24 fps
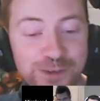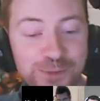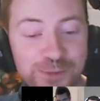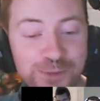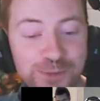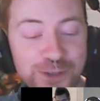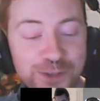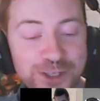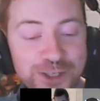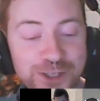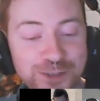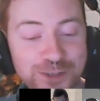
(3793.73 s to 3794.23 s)

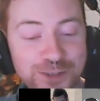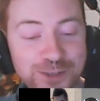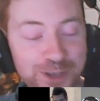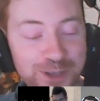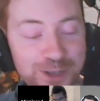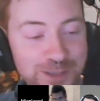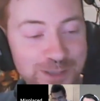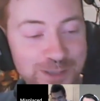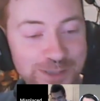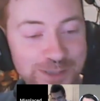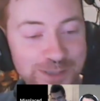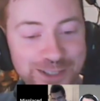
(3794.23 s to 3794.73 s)
Wilderness
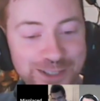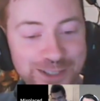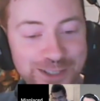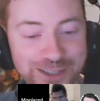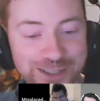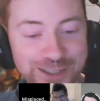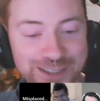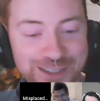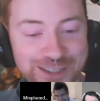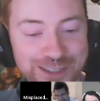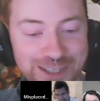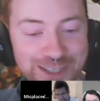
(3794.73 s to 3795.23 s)

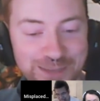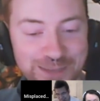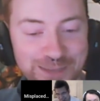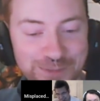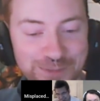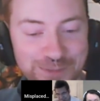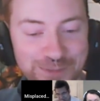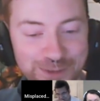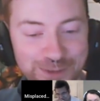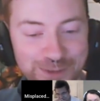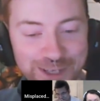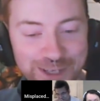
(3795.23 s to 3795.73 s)
Reclamations in game
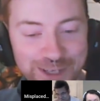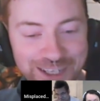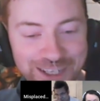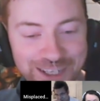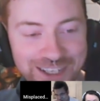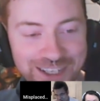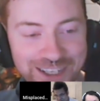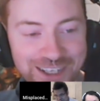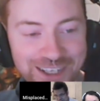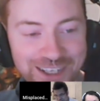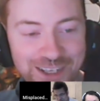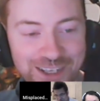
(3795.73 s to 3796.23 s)
3.
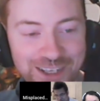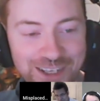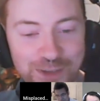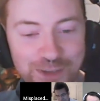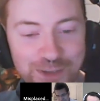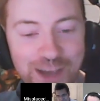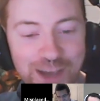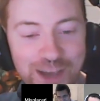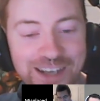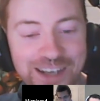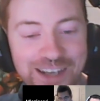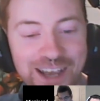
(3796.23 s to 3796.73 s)
You had